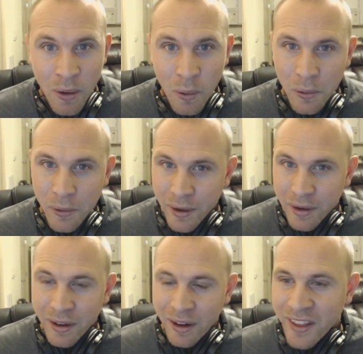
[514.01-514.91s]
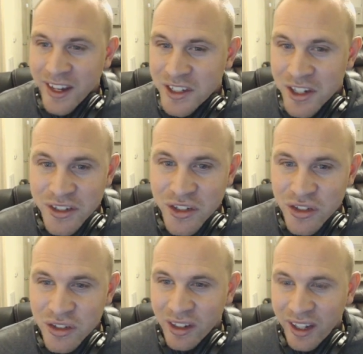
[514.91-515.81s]
or are they just
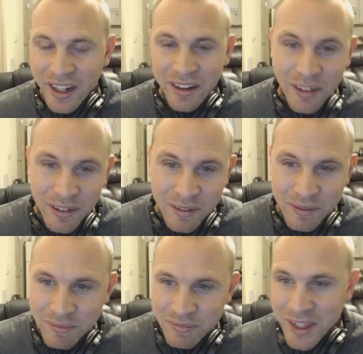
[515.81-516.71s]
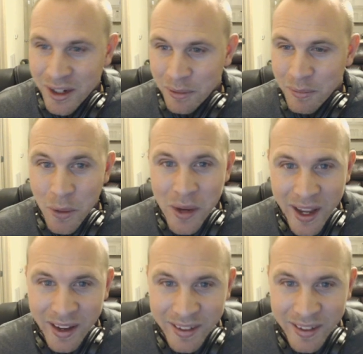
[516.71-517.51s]
like, okay?